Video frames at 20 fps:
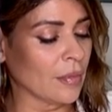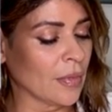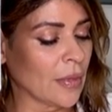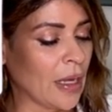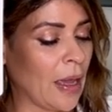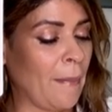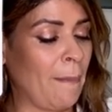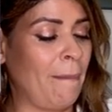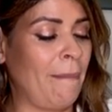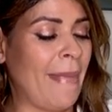
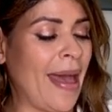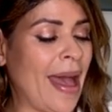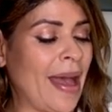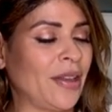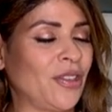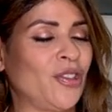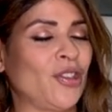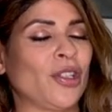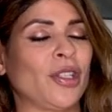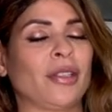
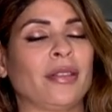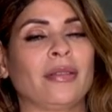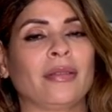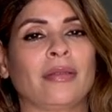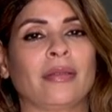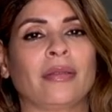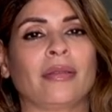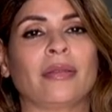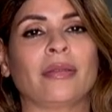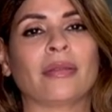
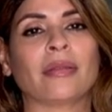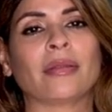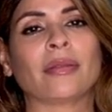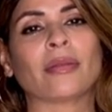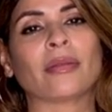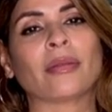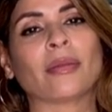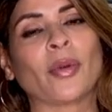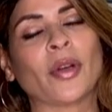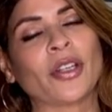Imagine
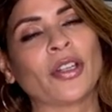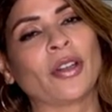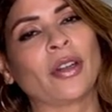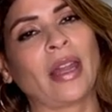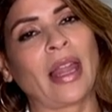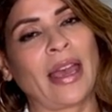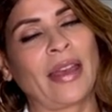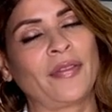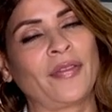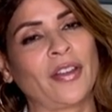what your
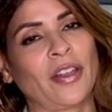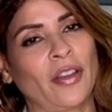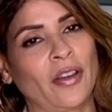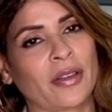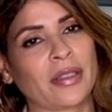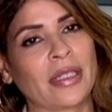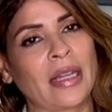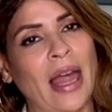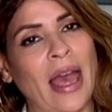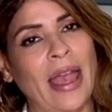life
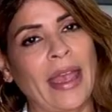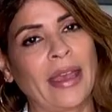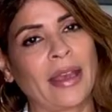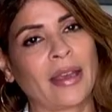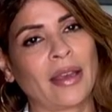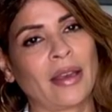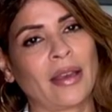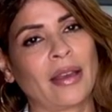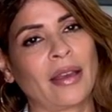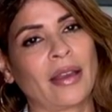looks like
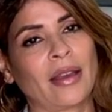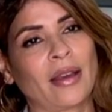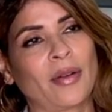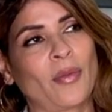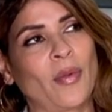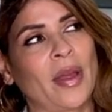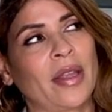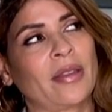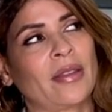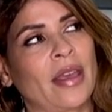
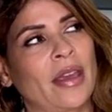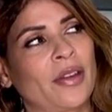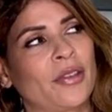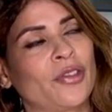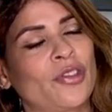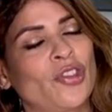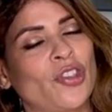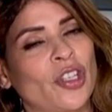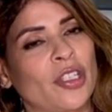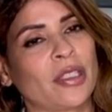when there's
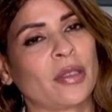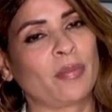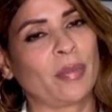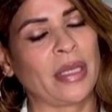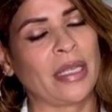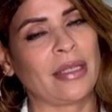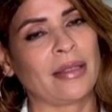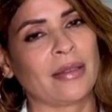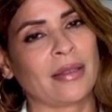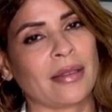just
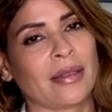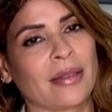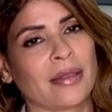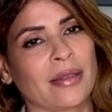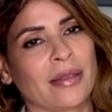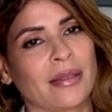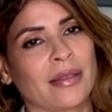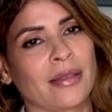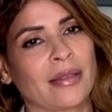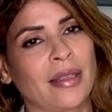peace.
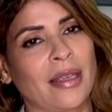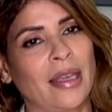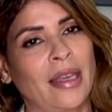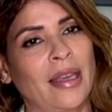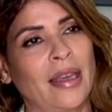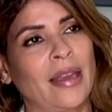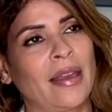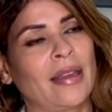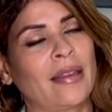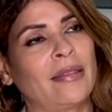
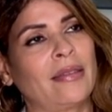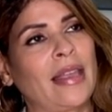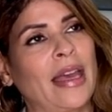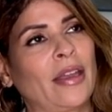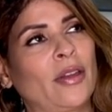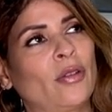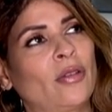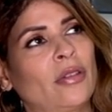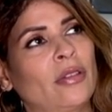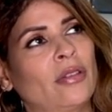
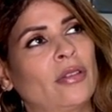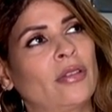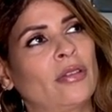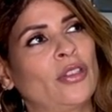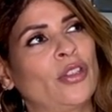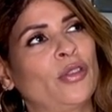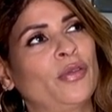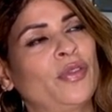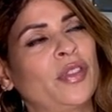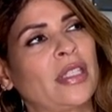That
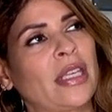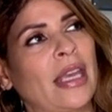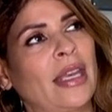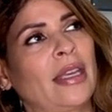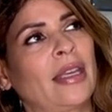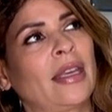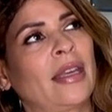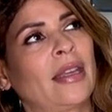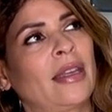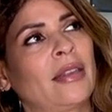you've
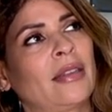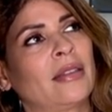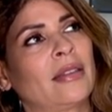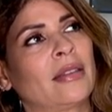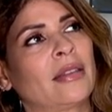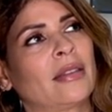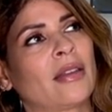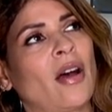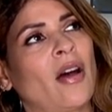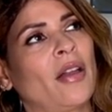taken
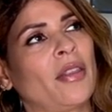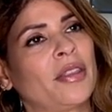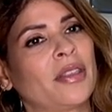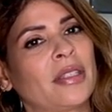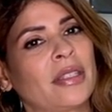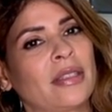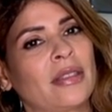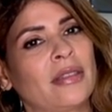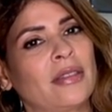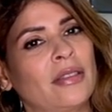
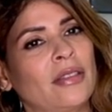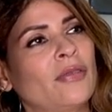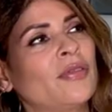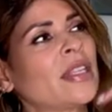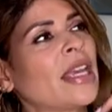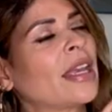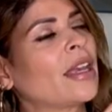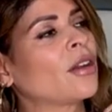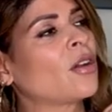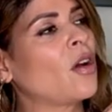
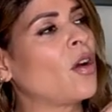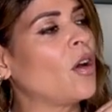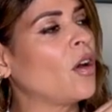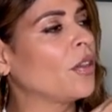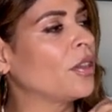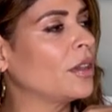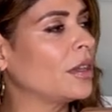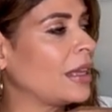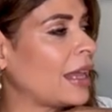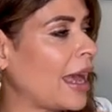all
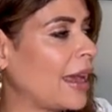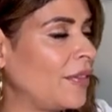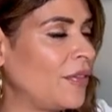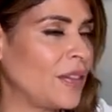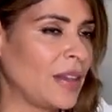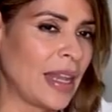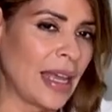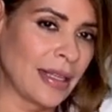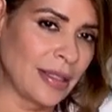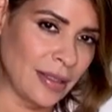the life
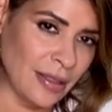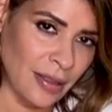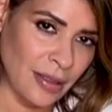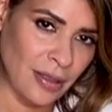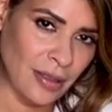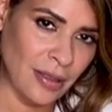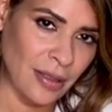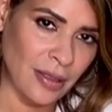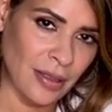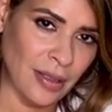
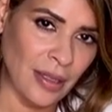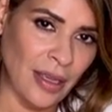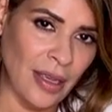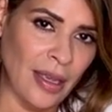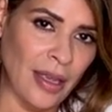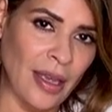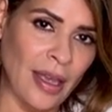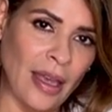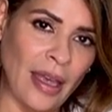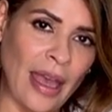lessons
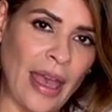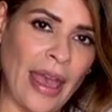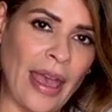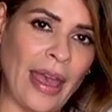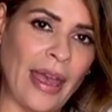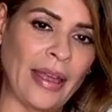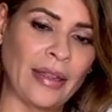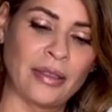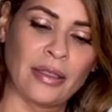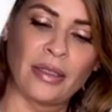
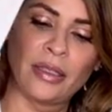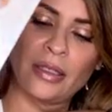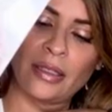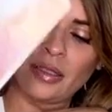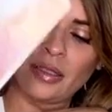and